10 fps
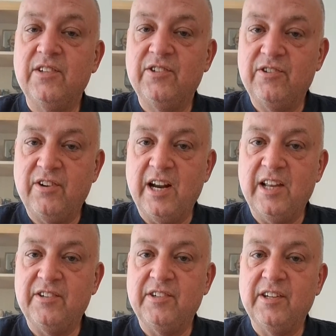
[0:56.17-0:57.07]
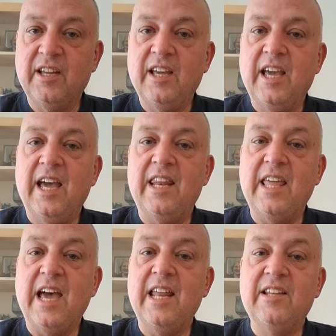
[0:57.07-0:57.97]
stress, and
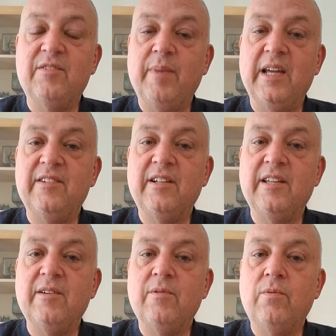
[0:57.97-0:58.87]
that is basically